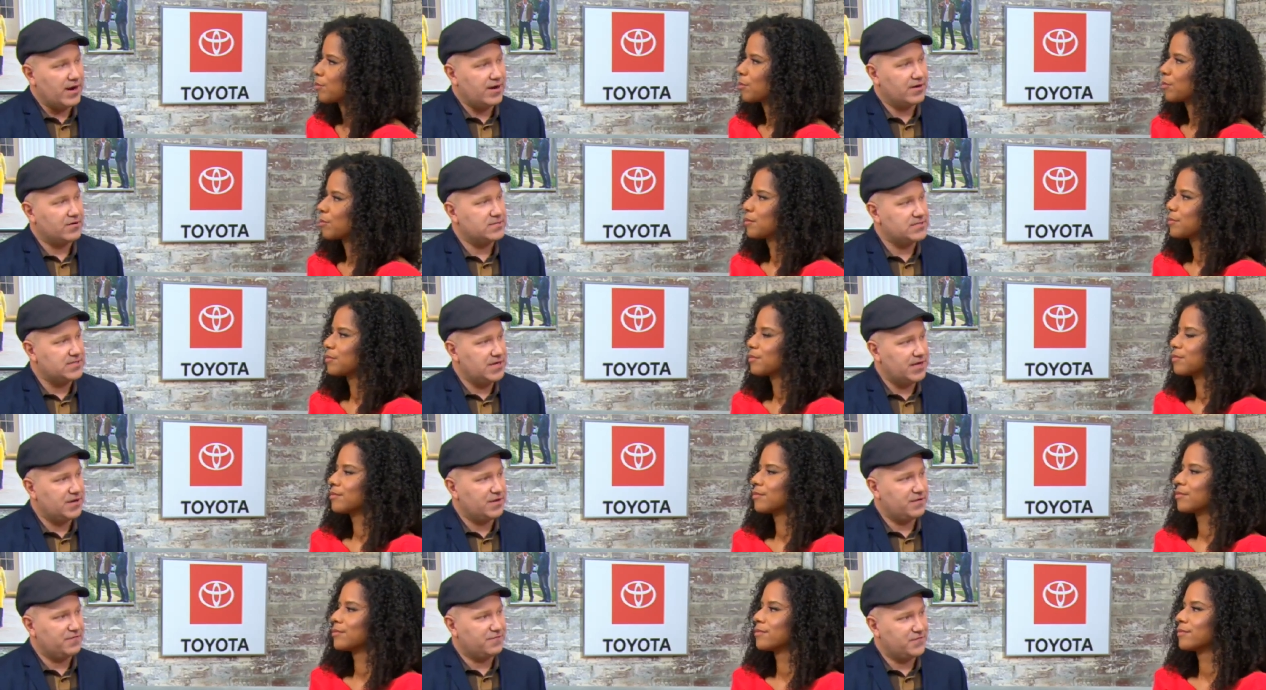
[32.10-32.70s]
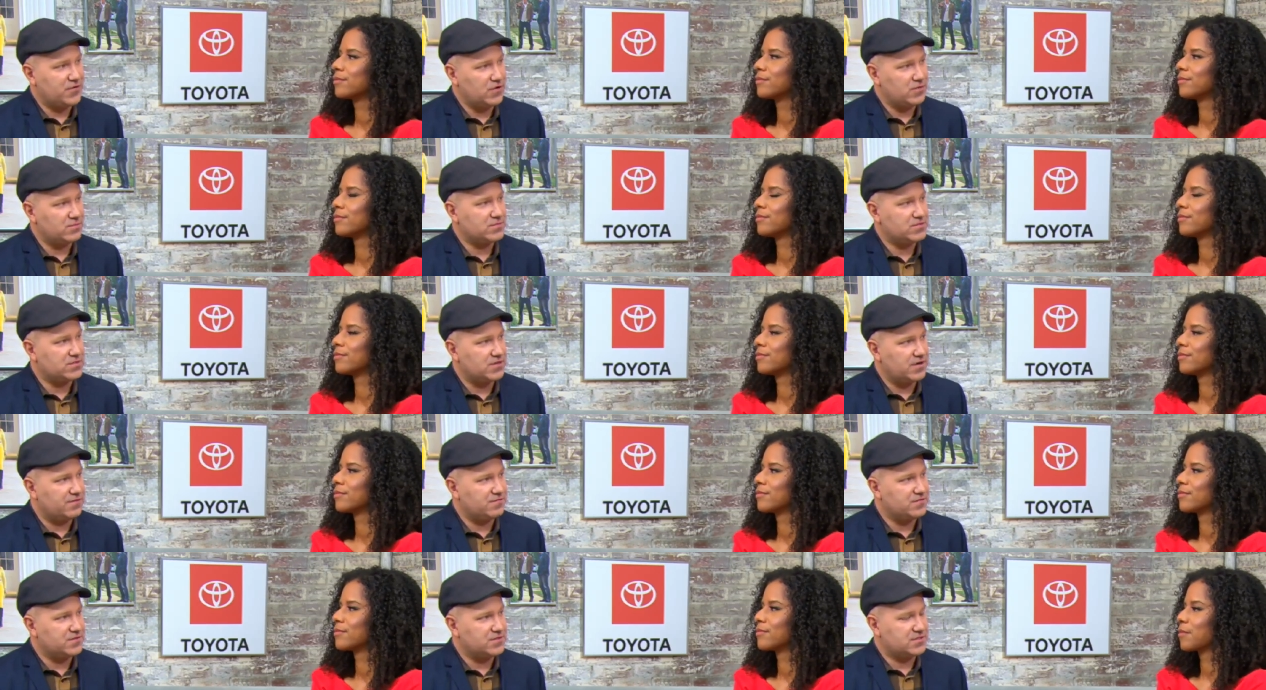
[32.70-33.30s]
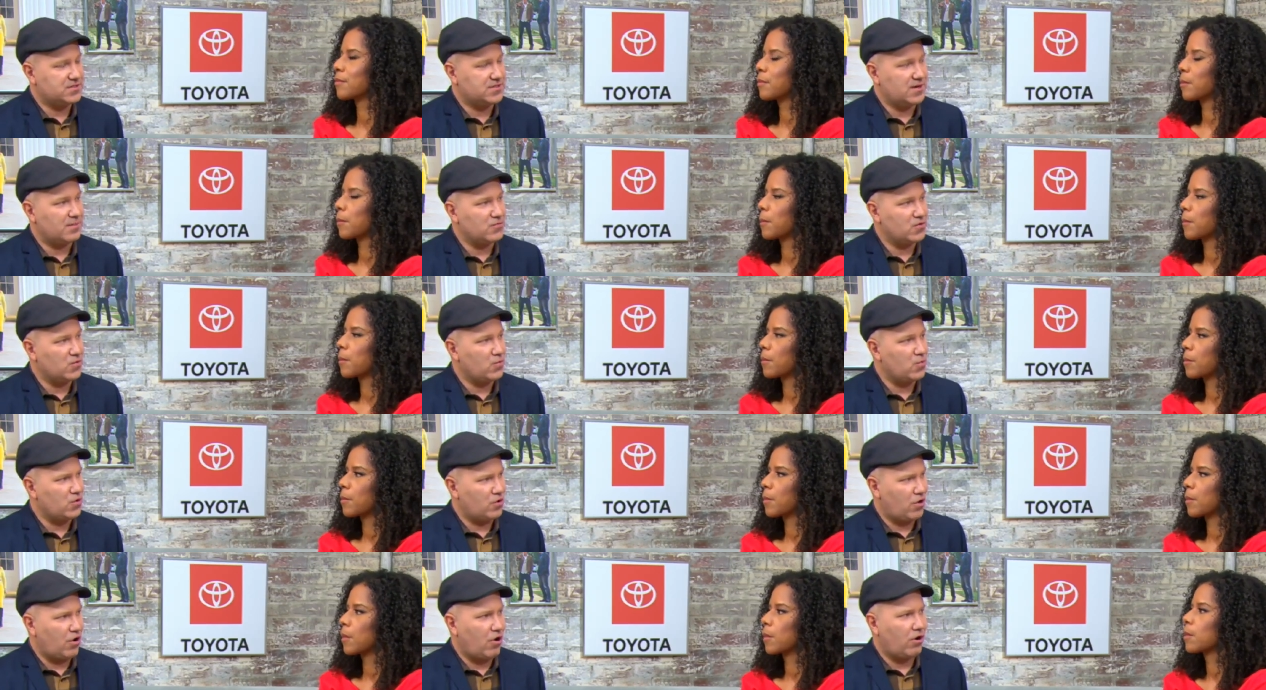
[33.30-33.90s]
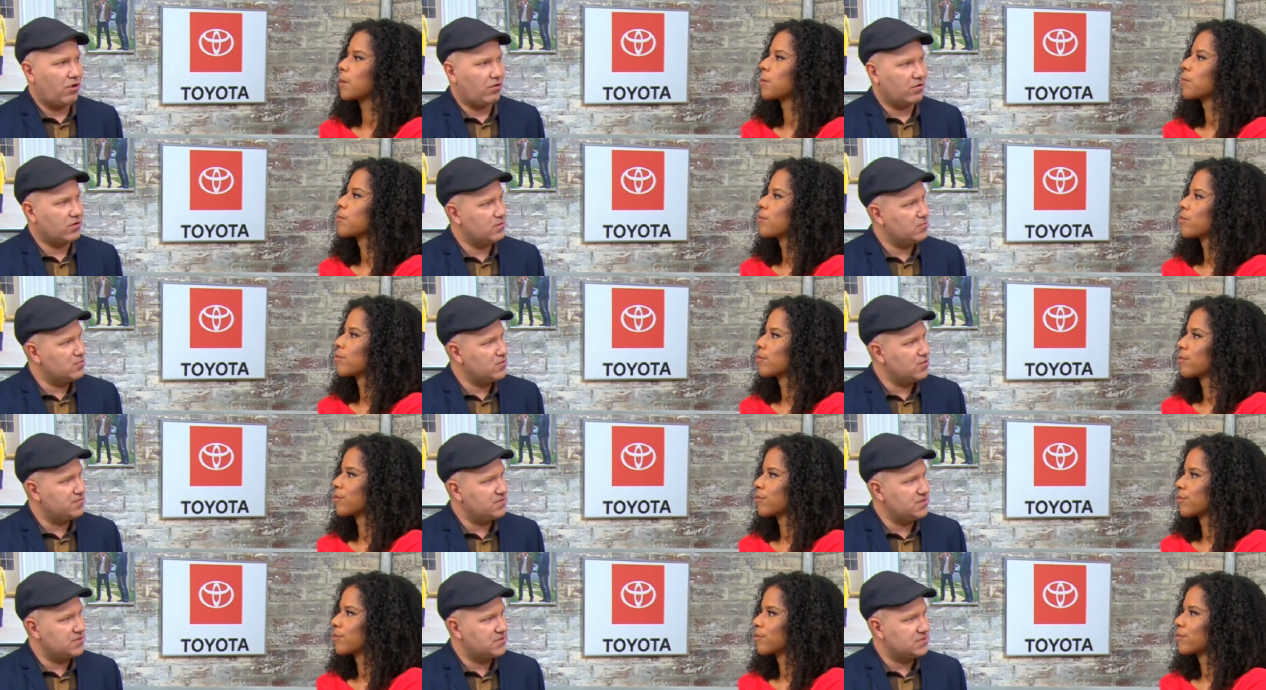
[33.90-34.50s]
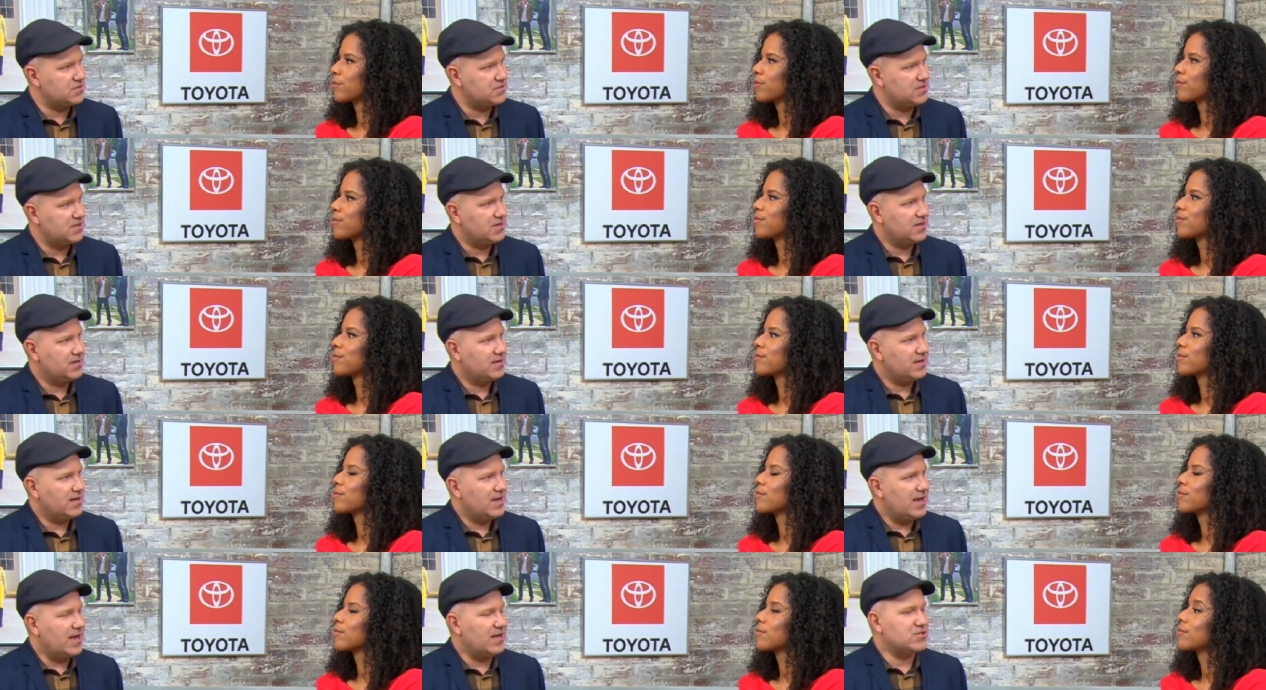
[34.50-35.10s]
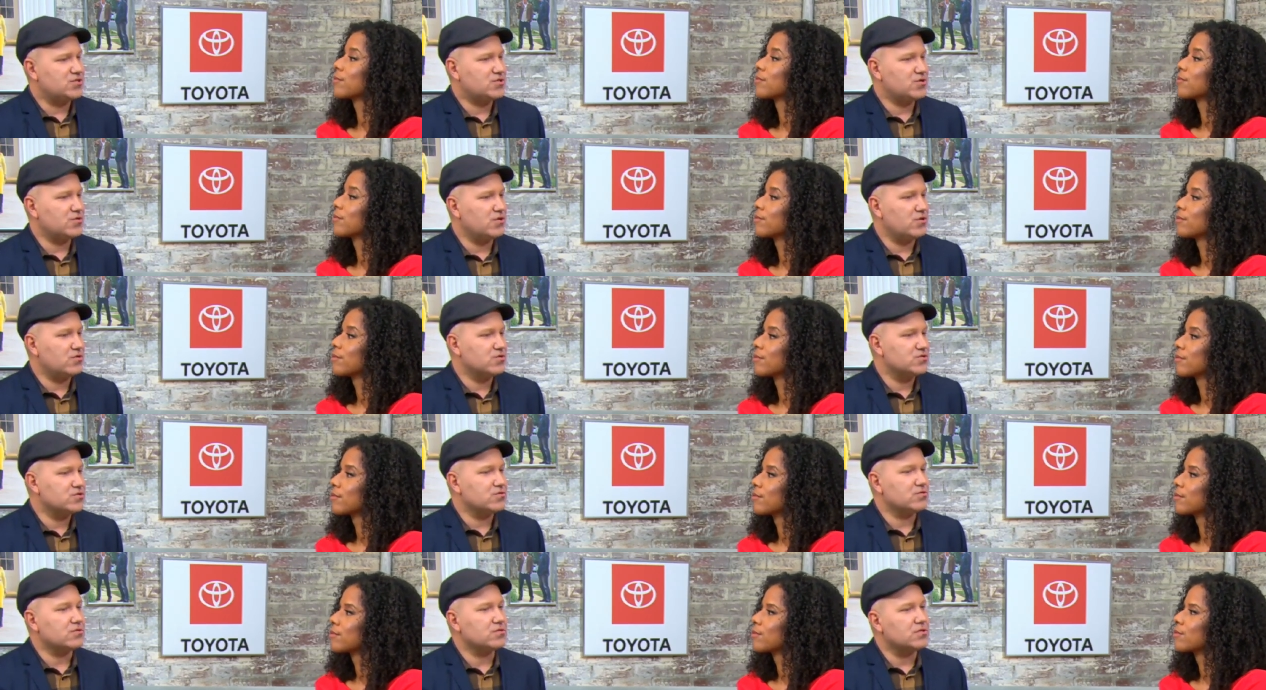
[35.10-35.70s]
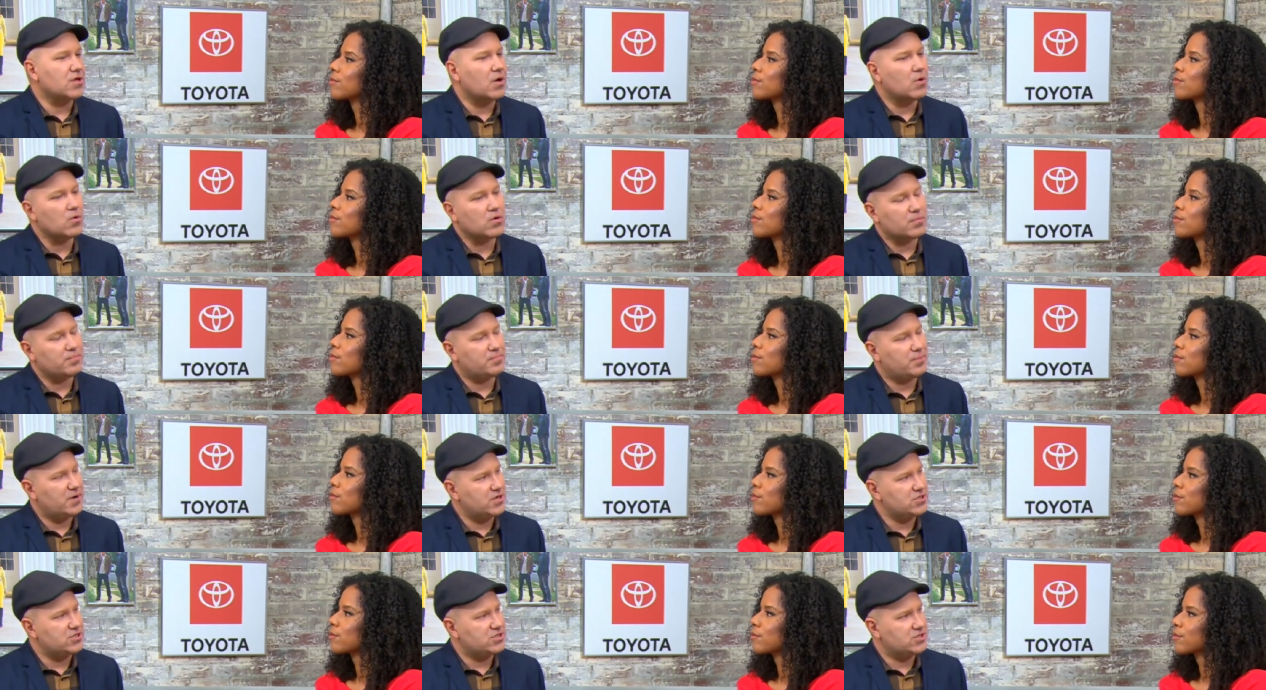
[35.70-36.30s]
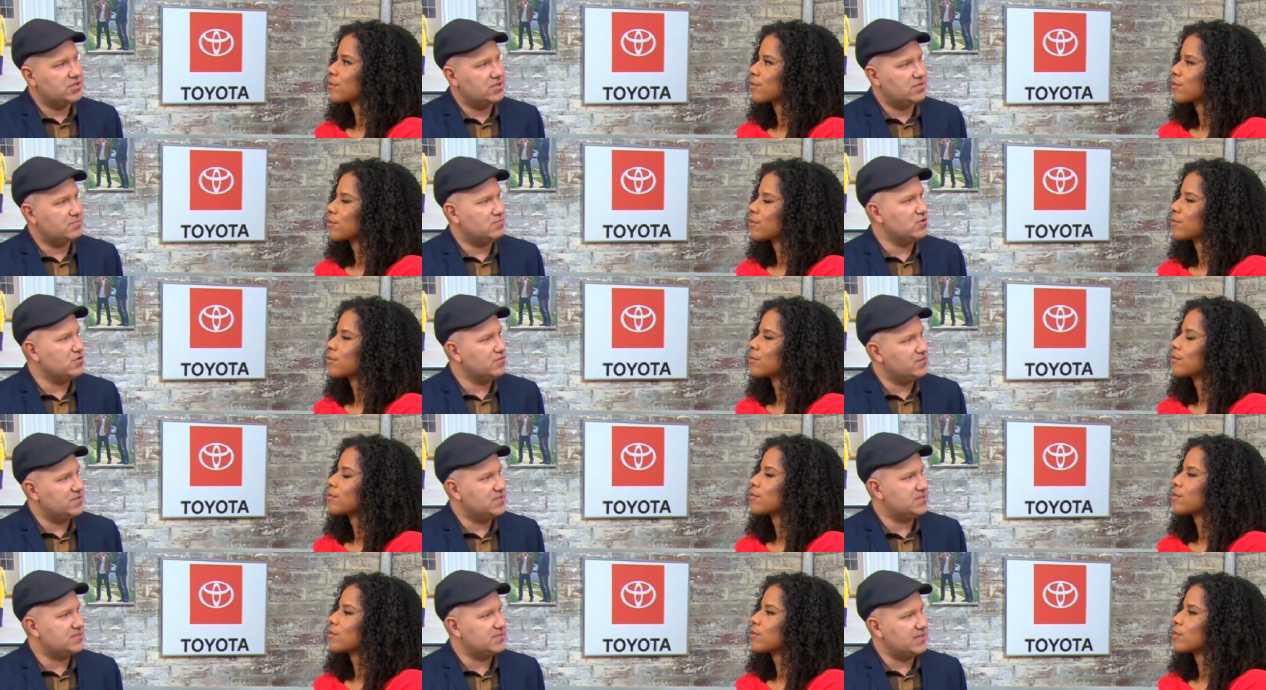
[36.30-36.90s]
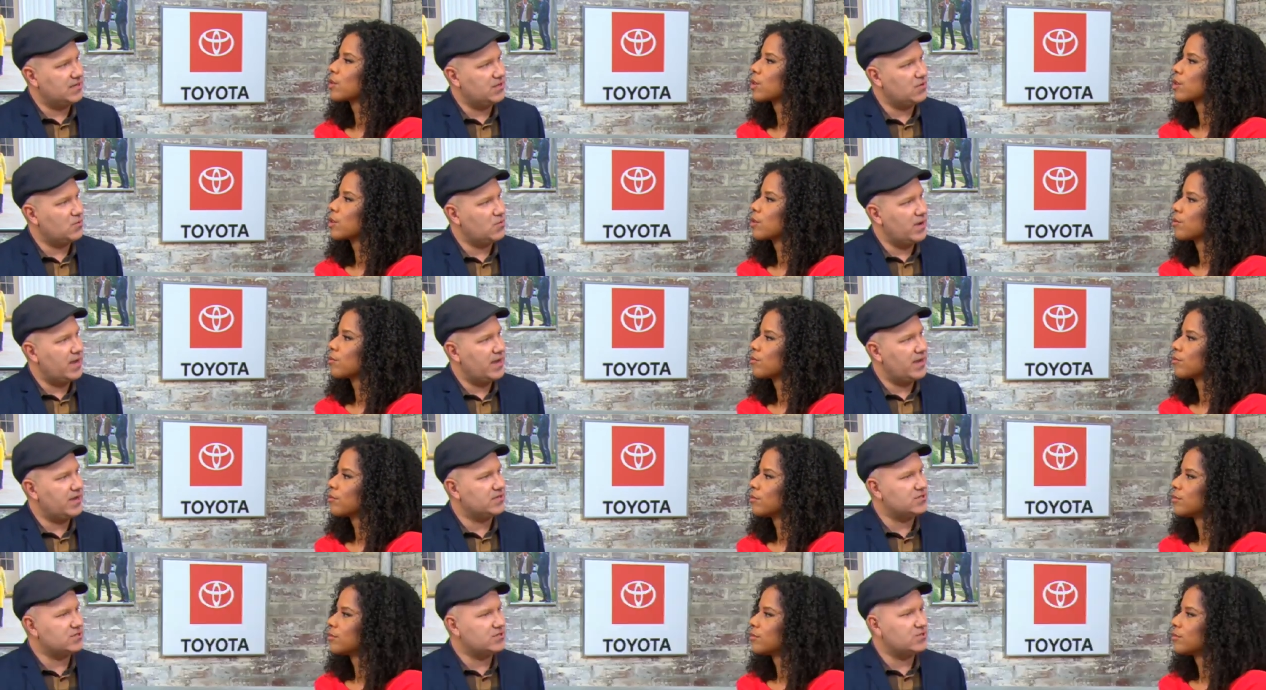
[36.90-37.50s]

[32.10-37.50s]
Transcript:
Speaker 1: entertaining films of the summer were horror movies. And so those are lower budgeted movies anyway. And